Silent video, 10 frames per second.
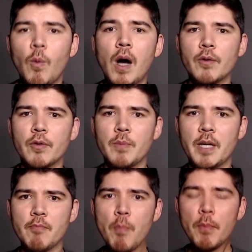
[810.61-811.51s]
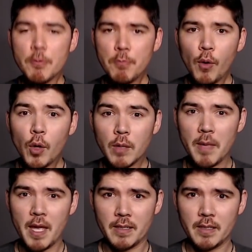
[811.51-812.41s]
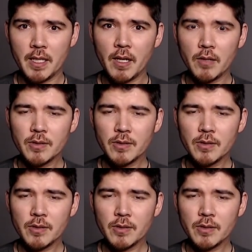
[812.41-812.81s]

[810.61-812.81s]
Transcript: Walk with me, pull them in, you know.